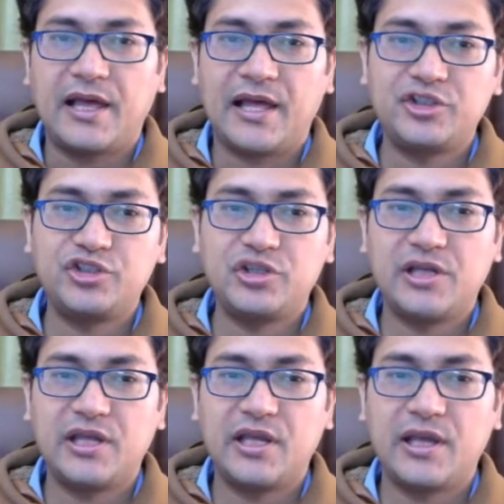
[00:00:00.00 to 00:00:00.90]

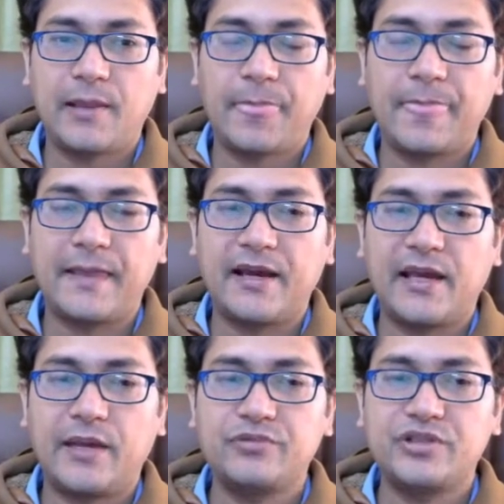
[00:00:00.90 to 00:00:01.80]
Actually,
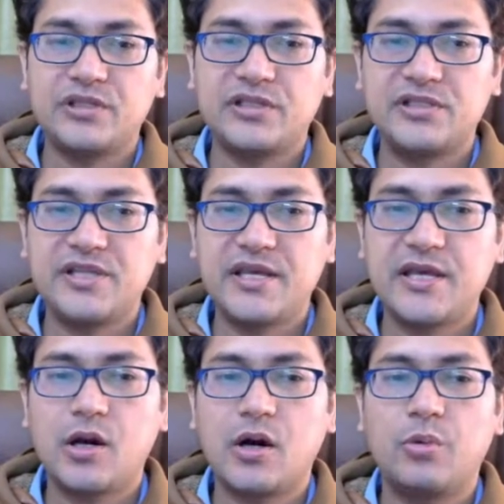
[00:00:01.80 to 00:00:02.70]
I am just
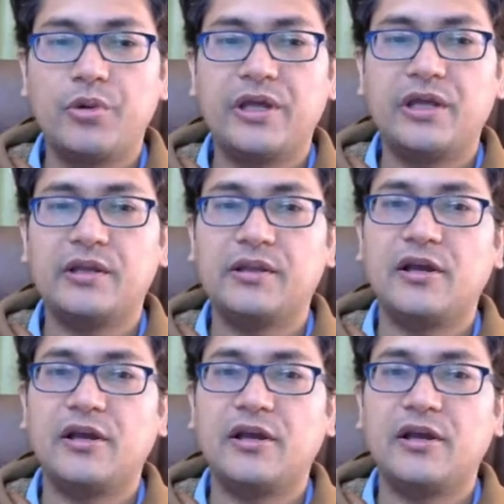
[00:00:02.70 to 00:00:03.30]
taking away